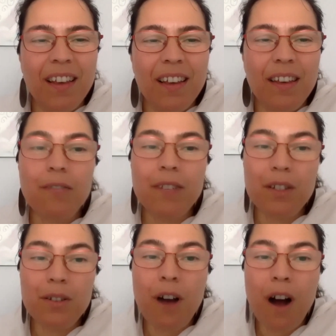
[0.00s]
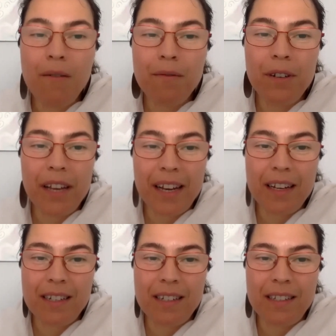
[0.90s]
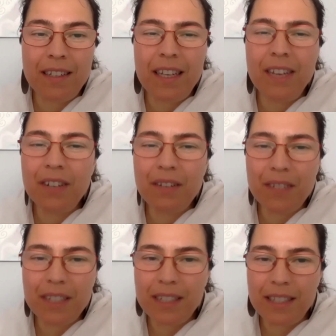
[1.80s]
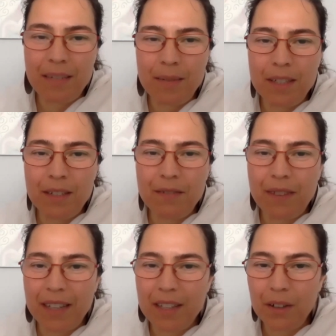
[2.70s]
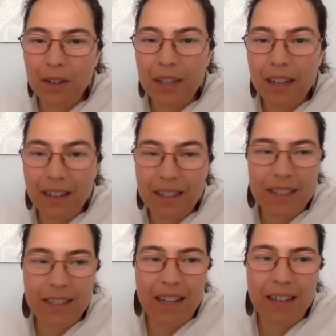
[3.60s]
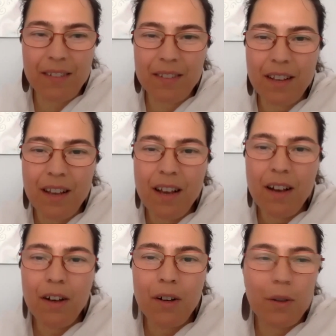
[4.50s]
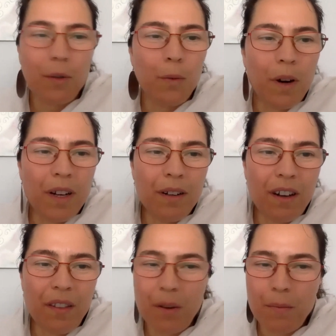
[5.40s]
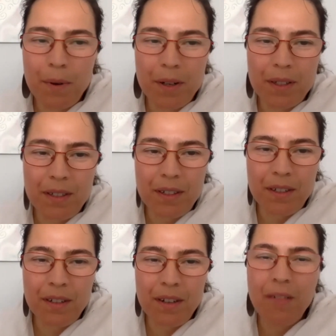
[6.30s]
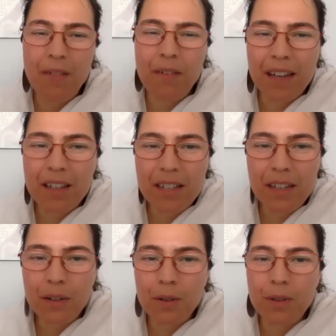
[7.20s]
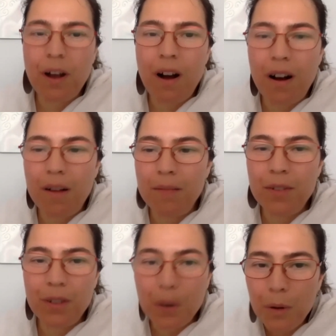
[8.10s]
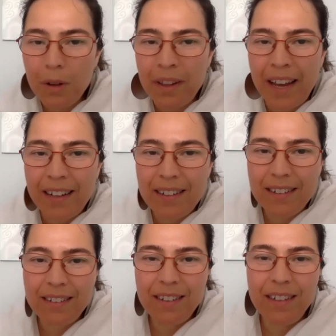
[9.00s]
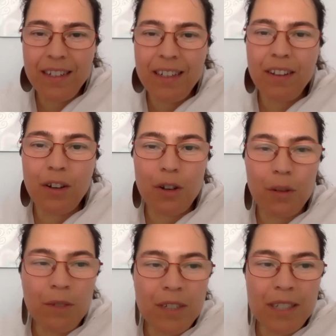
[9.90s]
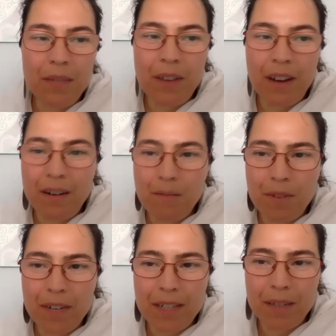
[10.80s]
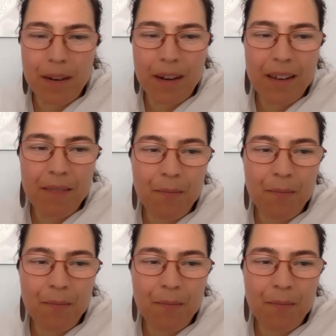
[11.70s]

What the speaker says: If we do harmful actions, even if it seems it affects only ourselves or one other person, we actually cause harm to the whole net, the community we are embraced by.